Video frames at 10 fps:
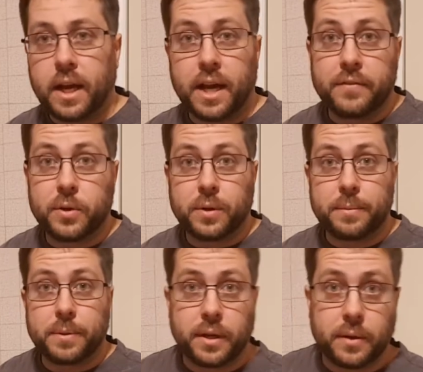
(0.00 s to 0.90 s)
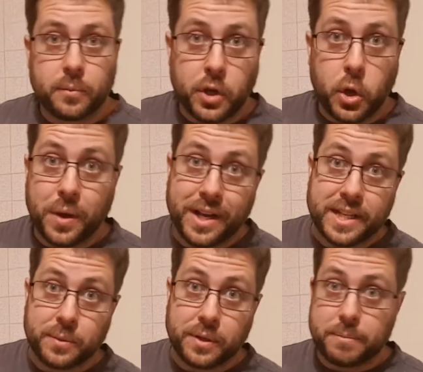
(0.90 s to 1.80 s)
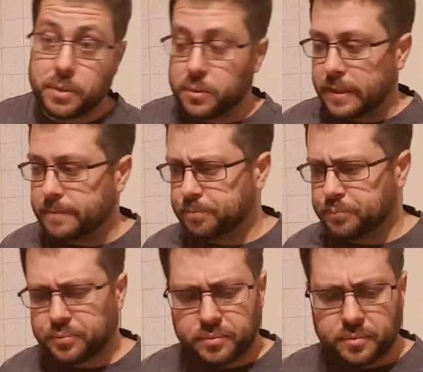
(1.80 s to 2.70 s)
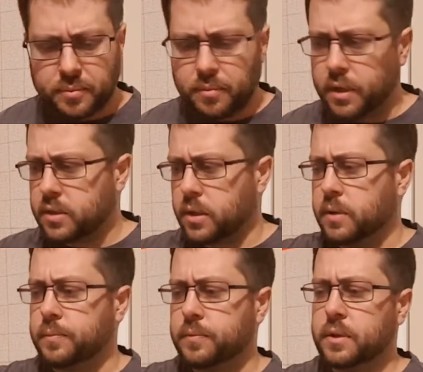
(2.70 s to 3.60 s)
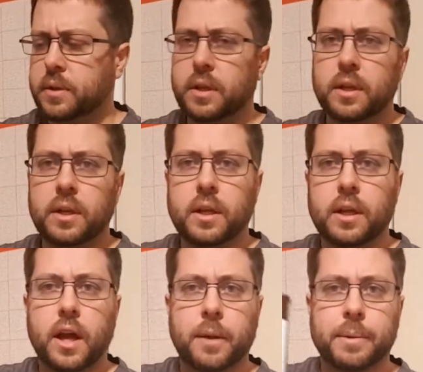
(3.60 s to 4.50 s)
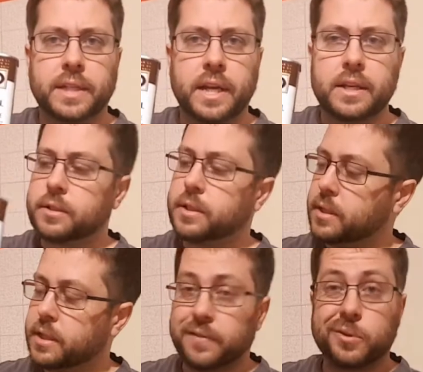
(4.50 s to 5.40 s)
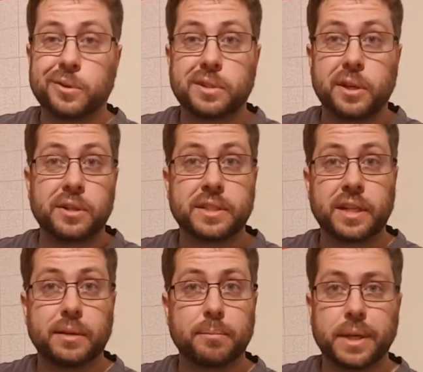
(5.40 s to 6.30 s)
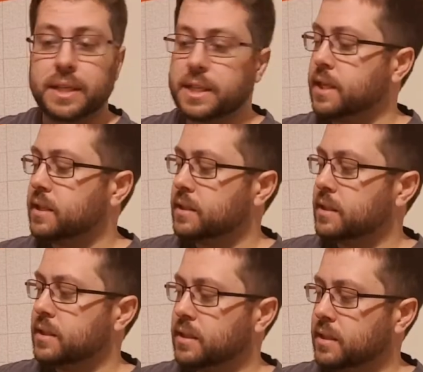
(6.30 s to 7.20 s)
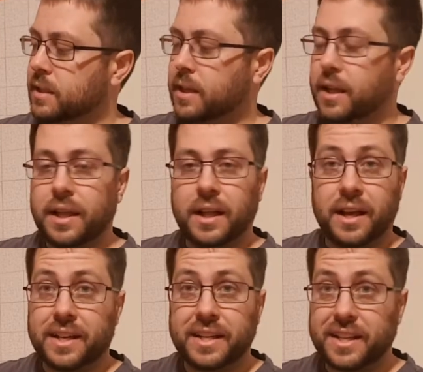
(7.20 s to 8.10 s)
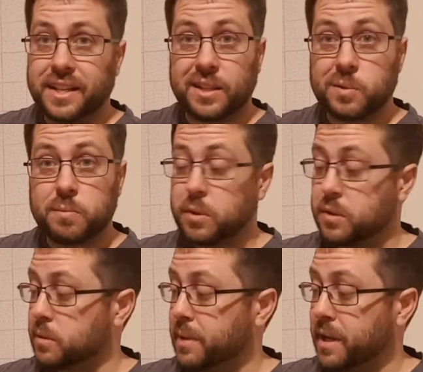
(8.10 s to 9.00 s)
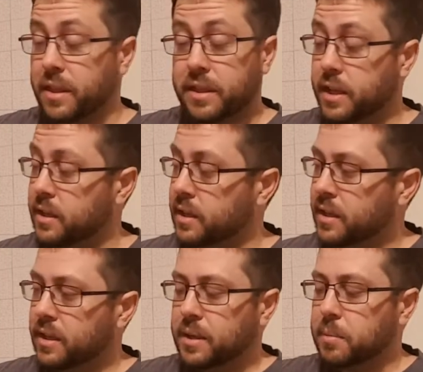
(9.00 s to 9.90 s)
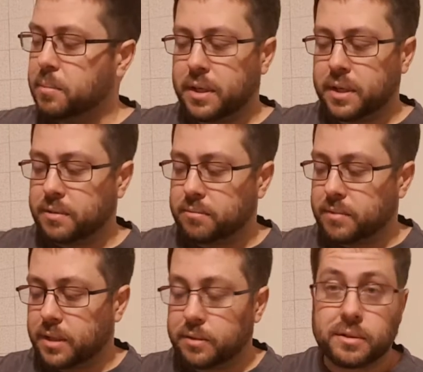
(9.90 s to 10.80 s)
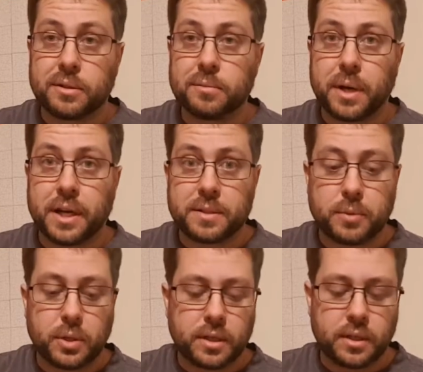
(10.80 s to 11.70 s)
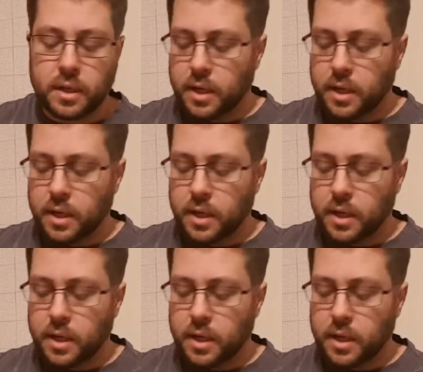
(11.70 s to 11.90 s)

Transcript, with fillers: I have no idea what I'm doing. So I got my Danish oil. Now, of course, I only sell it in big tins. I need like the smallest amount, I think, but I couldn't buy any smaller.